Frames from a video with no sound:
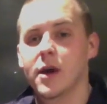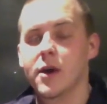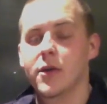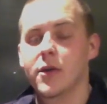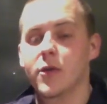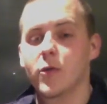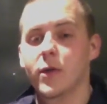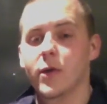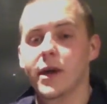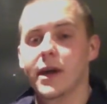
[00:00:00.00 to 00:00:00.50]

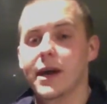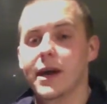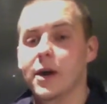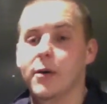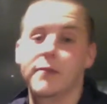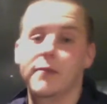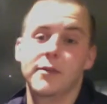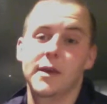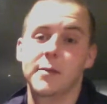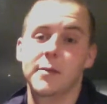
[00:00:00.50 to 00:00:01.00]

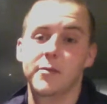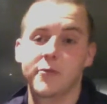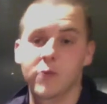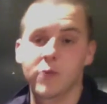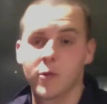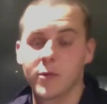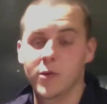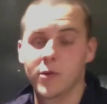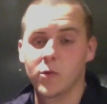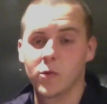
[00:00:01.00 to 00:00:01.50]
however they
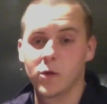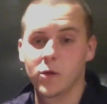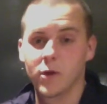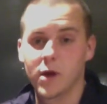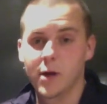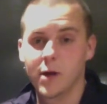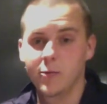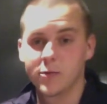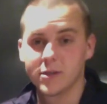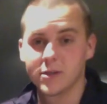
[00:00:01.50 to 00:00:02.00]
perform in the World
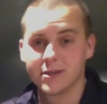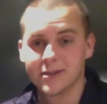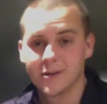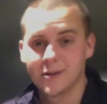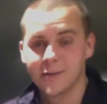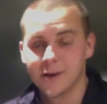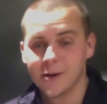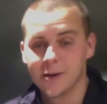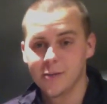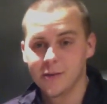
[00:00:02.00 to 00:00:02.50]
Cup, which is
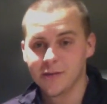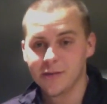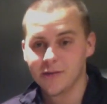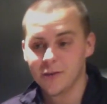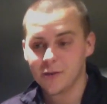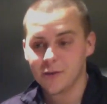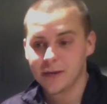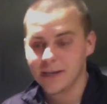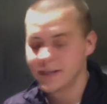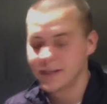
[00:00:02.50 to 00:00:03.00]
coming up in a
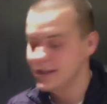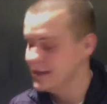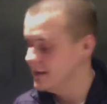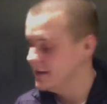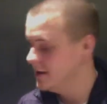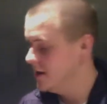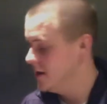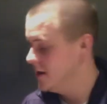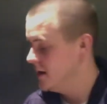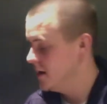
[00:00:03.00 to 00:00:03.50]
few days
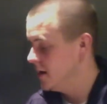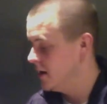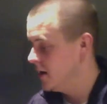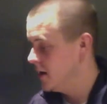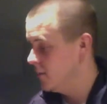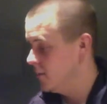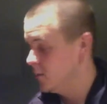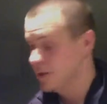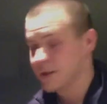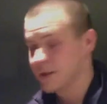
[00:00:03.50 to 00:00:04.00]
here,
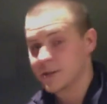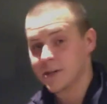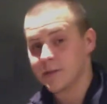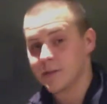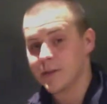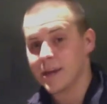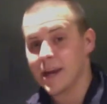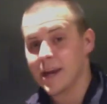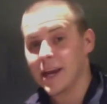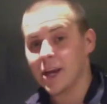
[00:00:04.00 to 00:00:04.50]
will
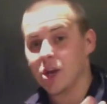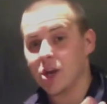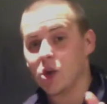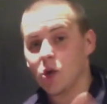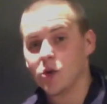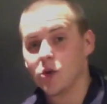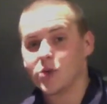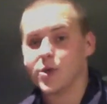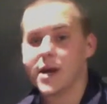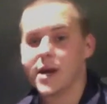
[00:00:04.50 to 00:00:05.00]
determine
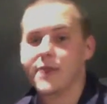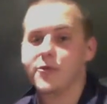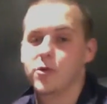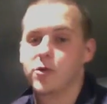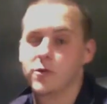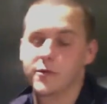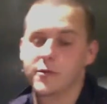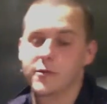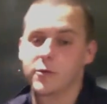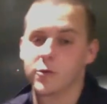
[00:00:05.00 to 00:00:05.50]
your draft
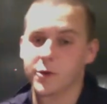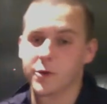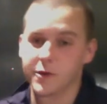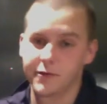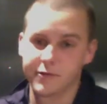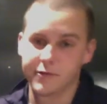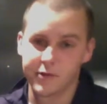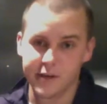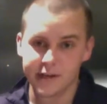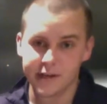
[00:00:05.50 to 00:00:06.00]

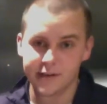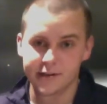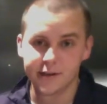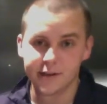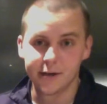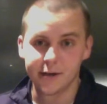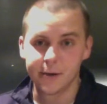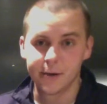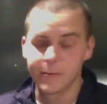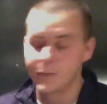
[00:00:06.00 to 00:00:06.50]
order for this
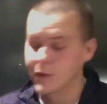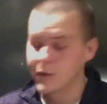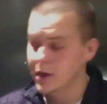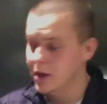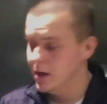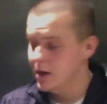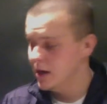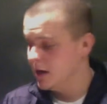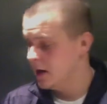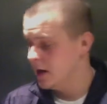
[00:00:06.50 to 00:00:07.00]
year.
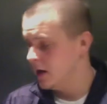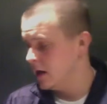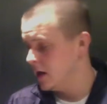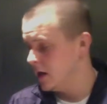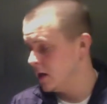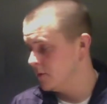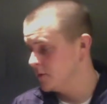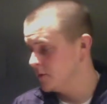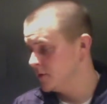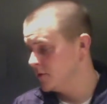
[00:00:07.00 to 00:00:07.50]

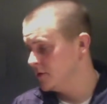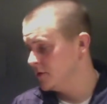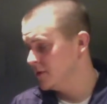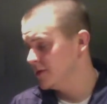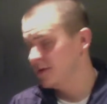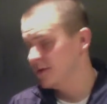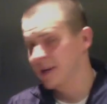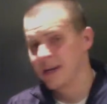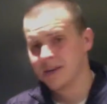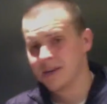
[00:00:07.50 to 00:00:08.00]
So
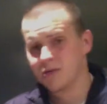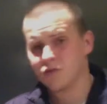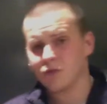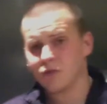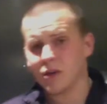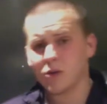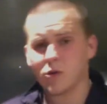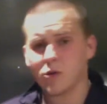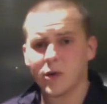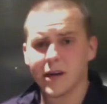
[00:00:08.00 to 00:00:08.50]
just kind of
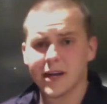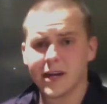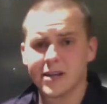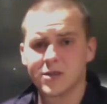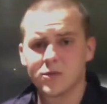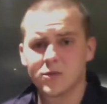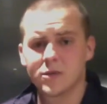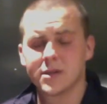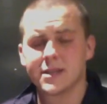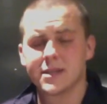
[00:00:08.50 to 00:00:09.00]
real quick, I
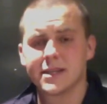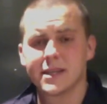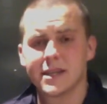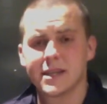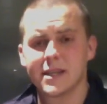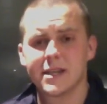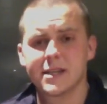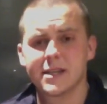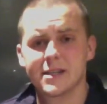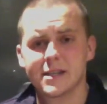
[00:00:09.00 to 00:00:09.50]
just want to say
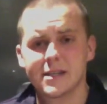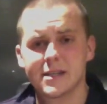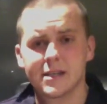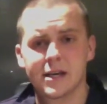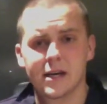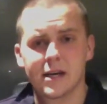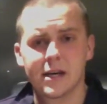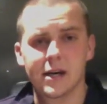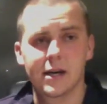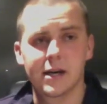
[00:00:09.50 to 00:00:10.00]
this.
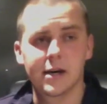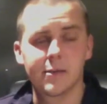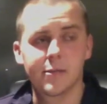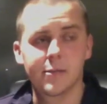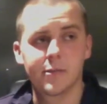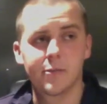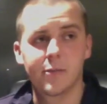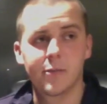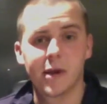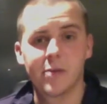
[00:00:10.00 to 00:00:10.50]

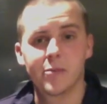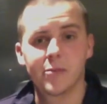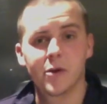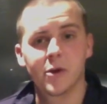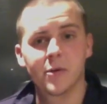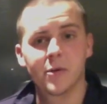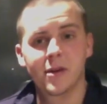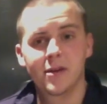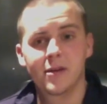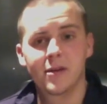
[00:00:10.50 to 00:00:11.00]
Ben
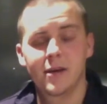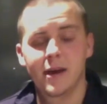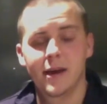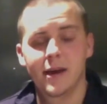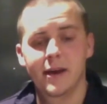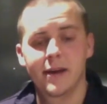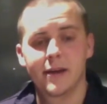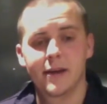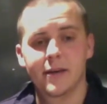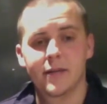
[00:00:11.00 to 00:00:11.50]
Perman
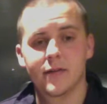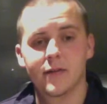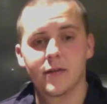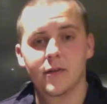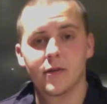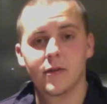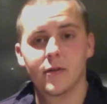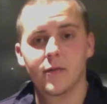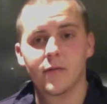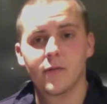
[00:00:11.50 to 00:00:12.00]
has
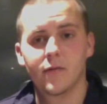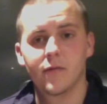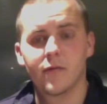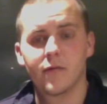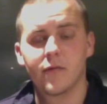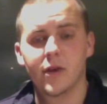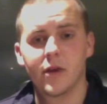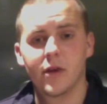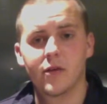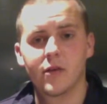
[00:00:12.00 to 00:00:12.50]

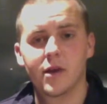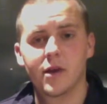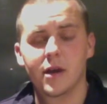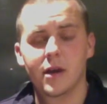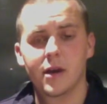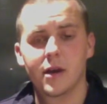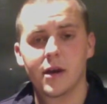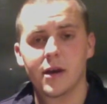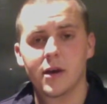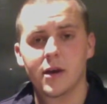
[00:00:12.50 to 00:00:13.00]

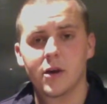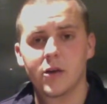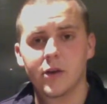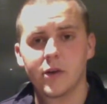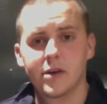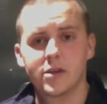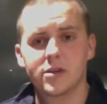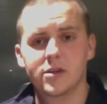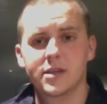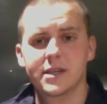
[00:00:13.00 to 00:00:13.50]
very
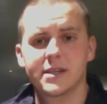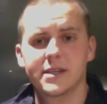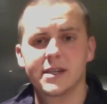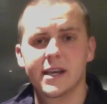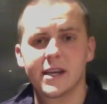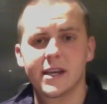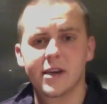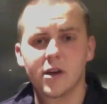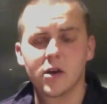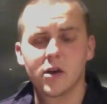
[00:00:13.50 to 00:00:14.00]
graciously
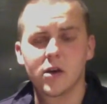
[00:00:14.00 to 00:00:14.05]
decided